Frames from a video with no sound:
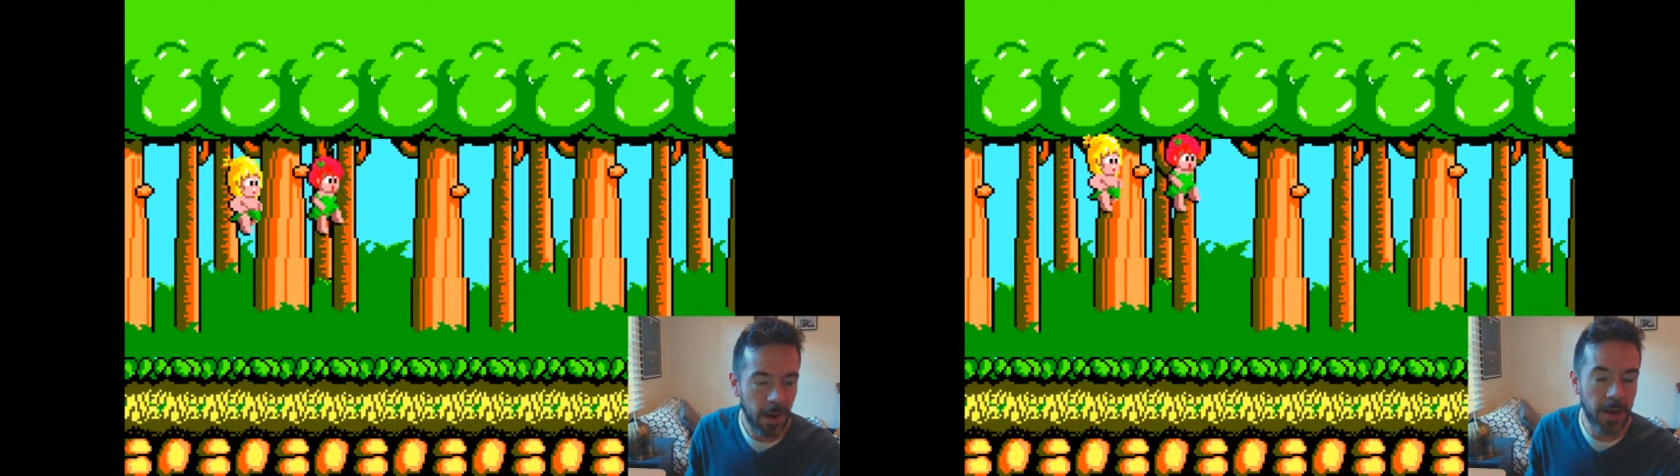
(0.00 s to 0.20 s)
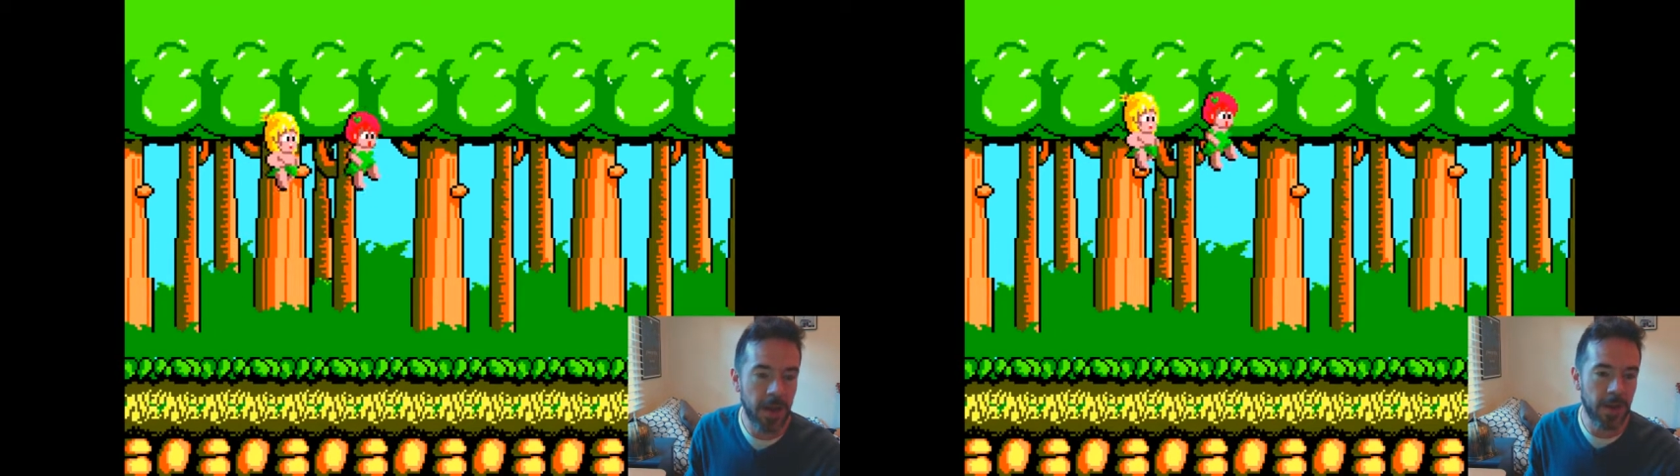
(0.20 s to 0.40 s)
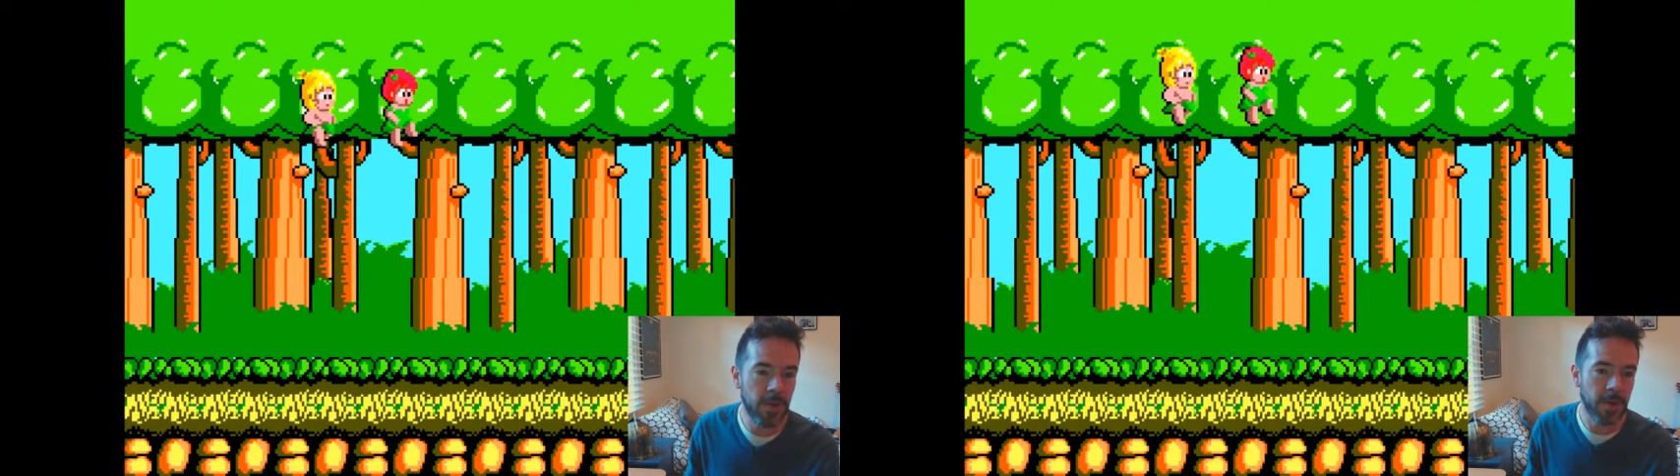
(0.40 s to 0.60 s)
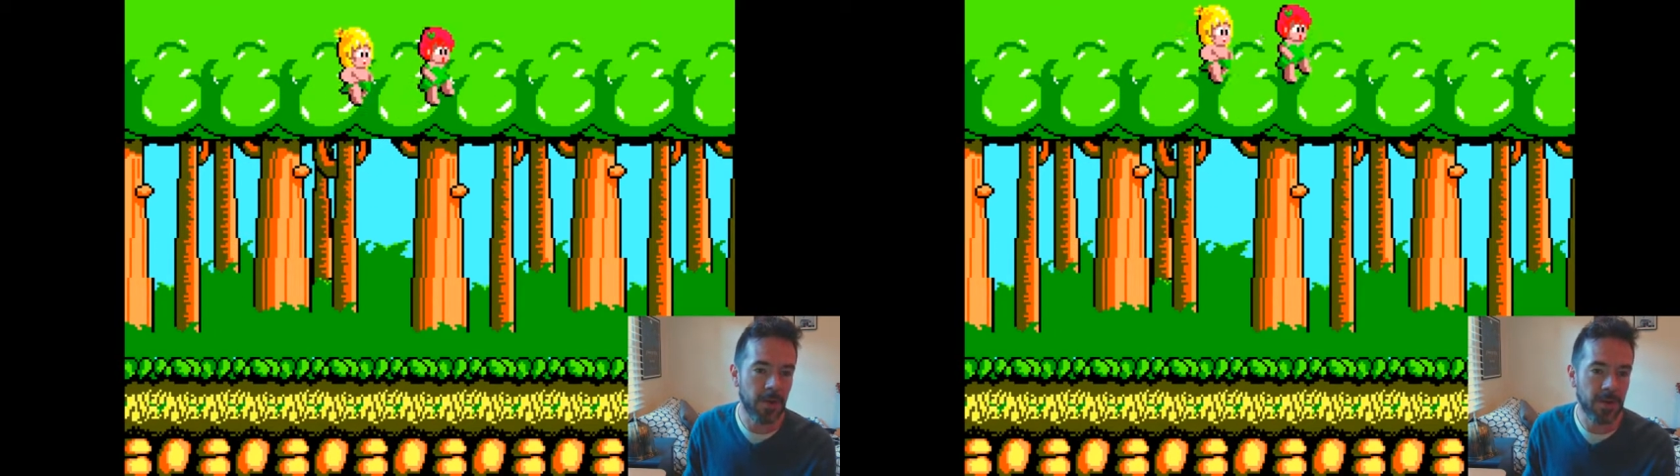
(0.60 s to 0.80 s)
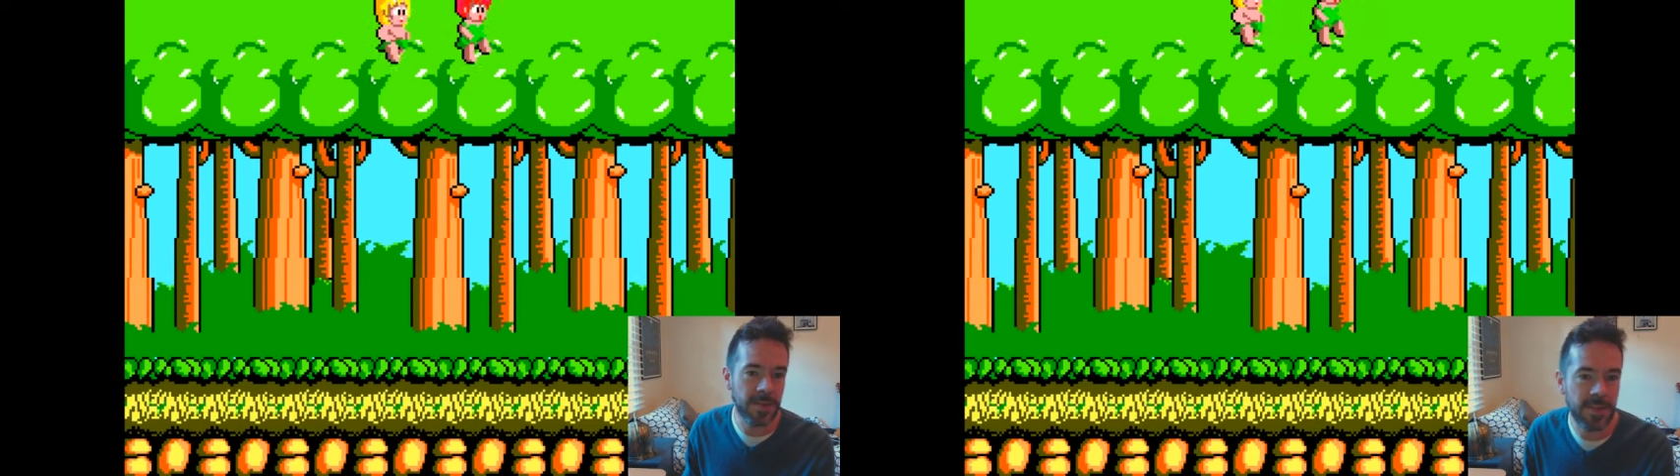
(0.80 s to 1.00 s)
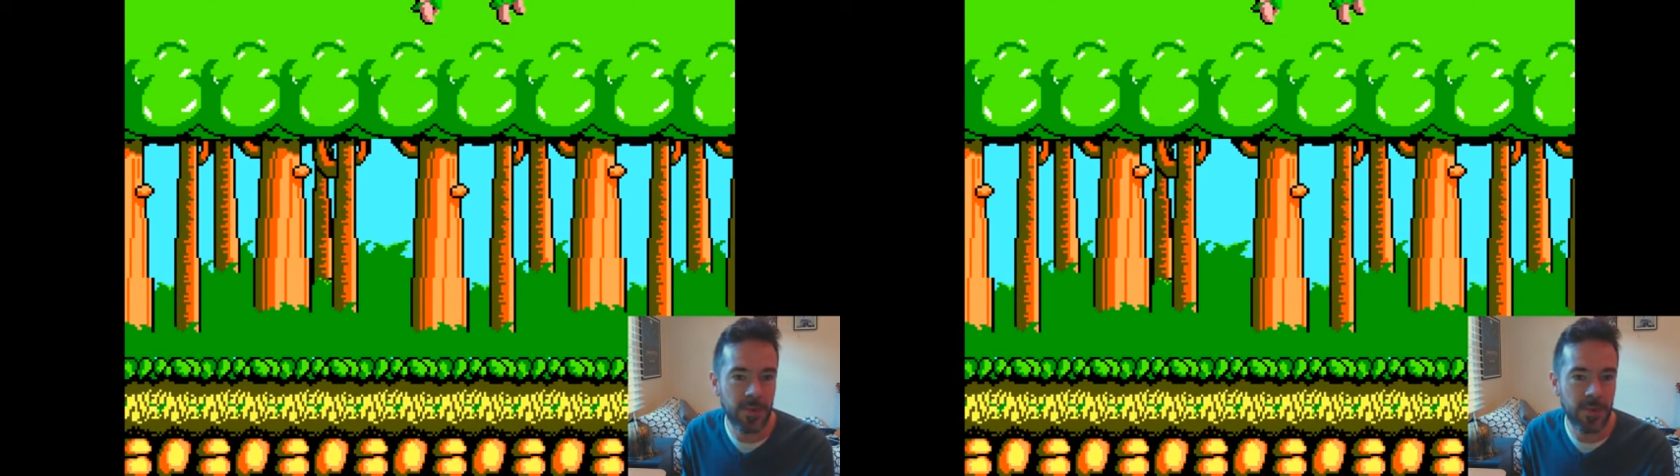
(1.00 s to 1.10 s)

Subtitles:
yeah, there we go, this is